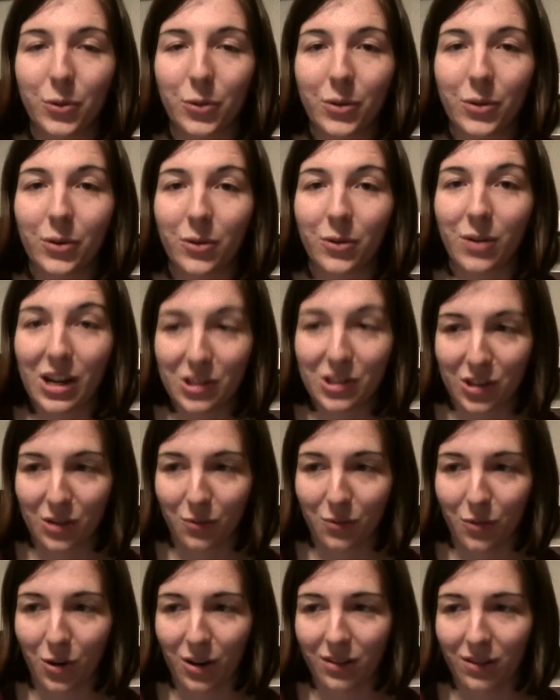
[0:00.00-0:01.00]
Cool.
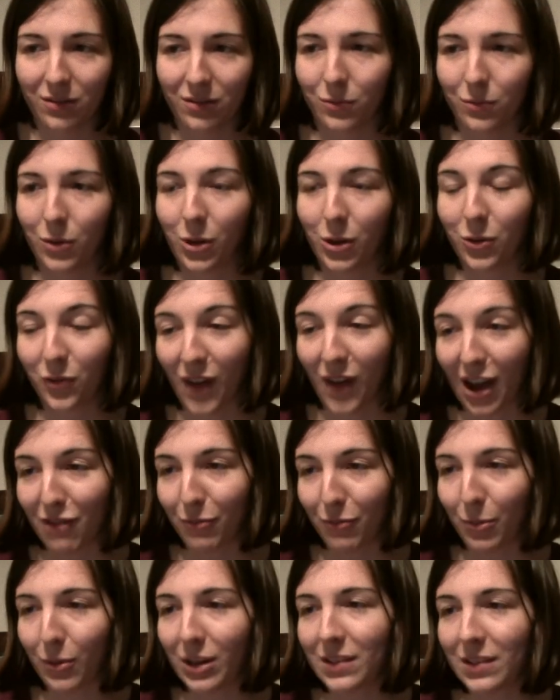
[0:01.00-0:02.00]
Question 1, worth
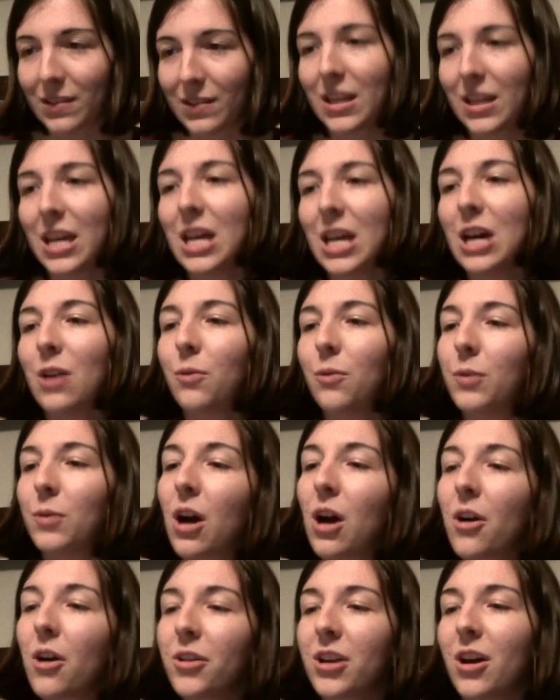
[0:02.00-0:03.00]
5 points.
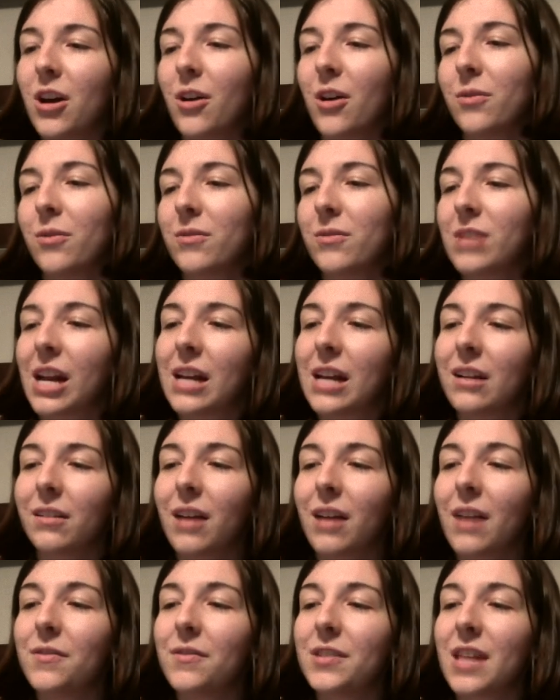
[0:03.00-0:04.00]
We all know Diana
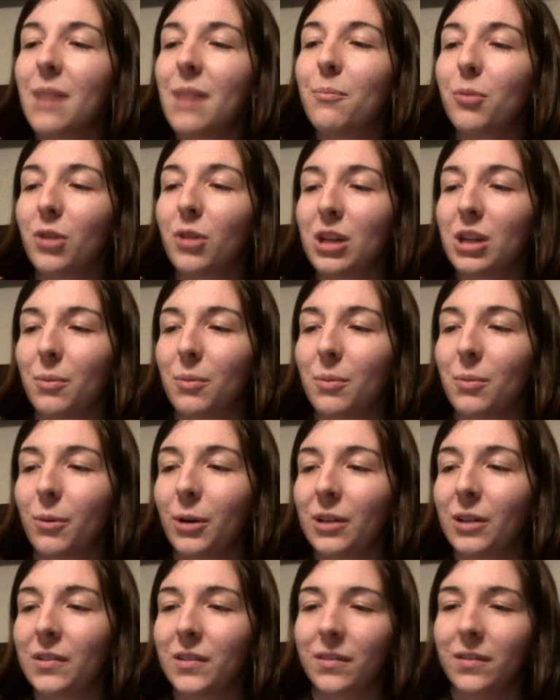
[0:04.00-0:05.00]
loves them pretty
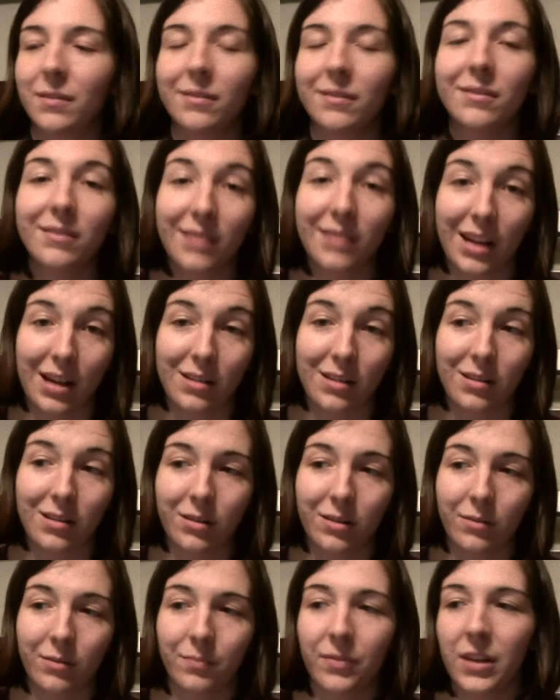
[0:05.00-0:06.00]
boys. I
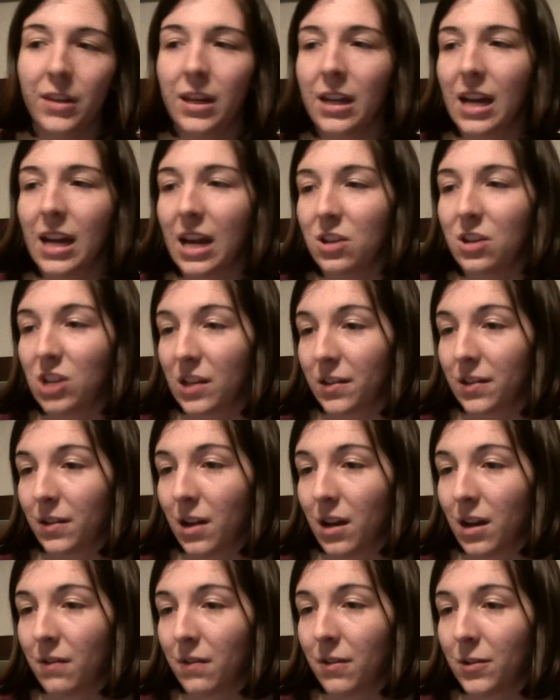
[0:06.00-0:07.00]
do. And she has a
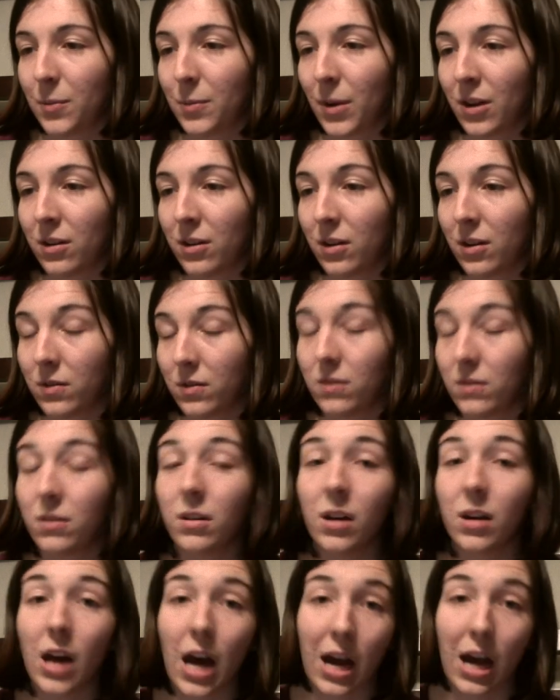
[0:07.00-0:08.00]
lot of husbandos.
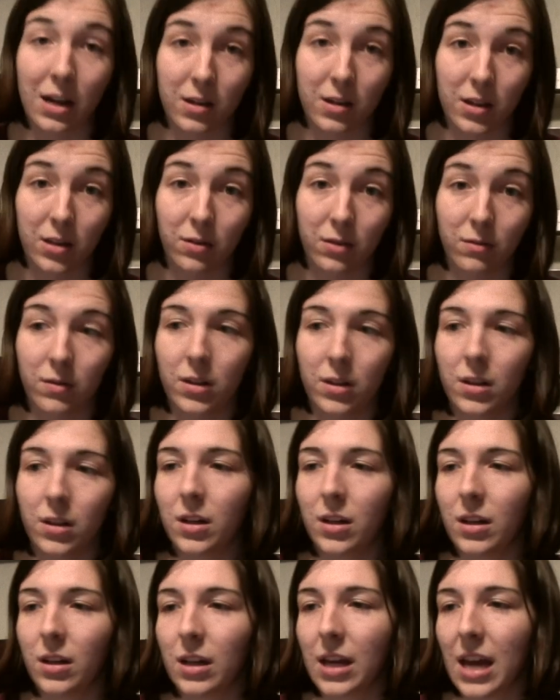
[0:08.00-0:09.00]
I do.
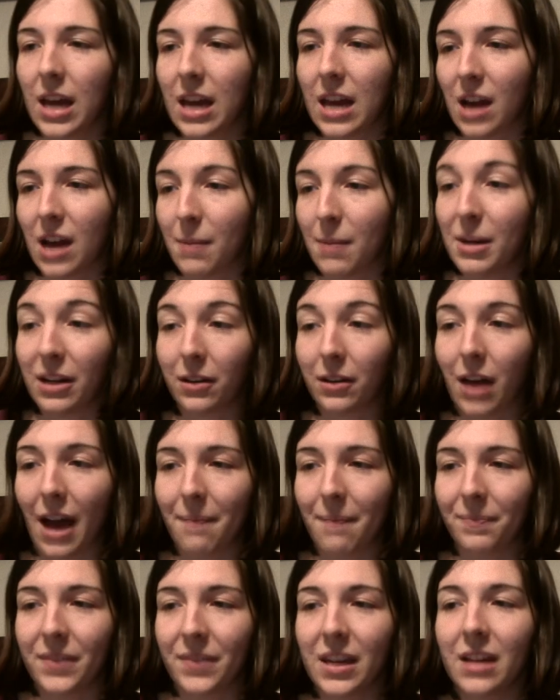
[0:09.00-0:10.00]
And I mean a
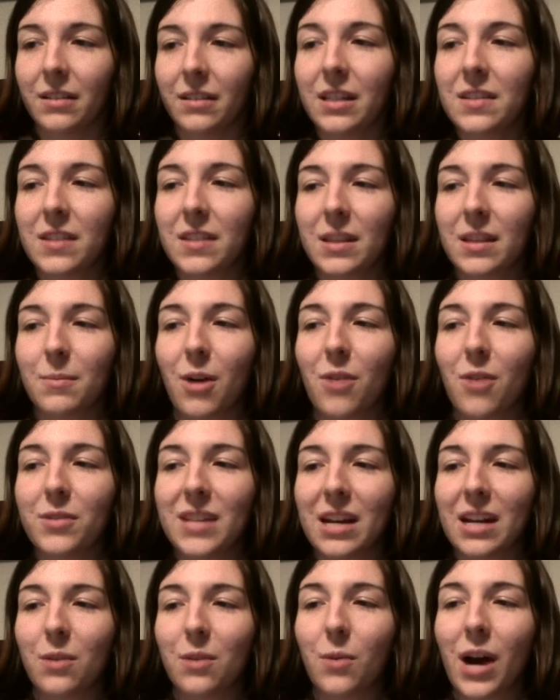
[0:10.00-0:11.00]
lot. Listing them all would
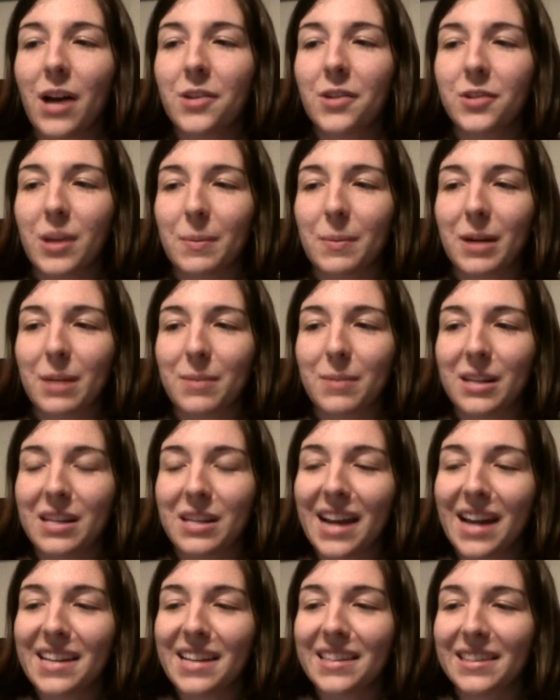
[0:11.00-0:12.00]
take a while, so I'm going to be
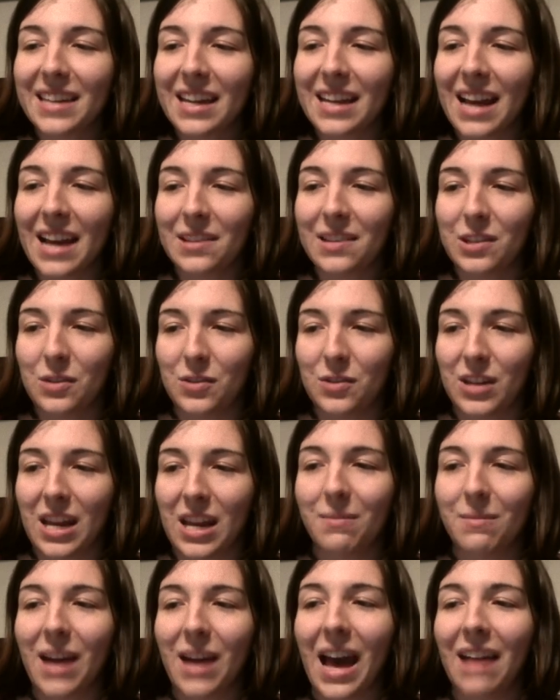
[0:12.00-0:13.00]
nice and ask you to
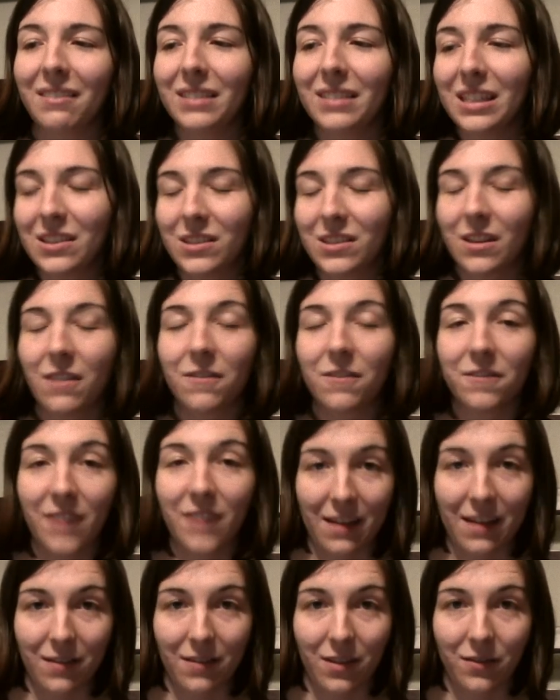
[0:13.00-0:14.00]
name at least
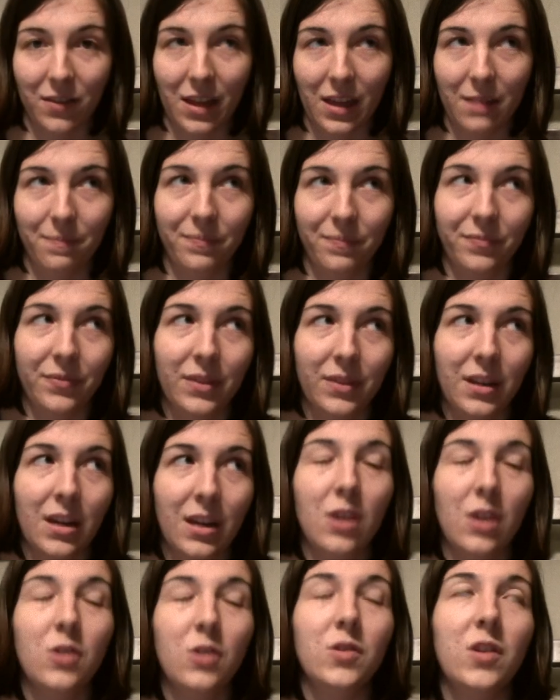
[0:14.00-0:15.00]
5 of
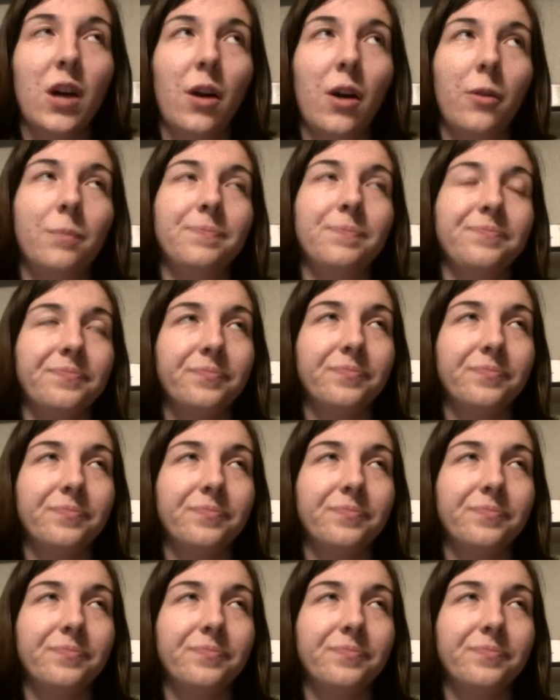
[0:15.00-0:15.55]
them. So,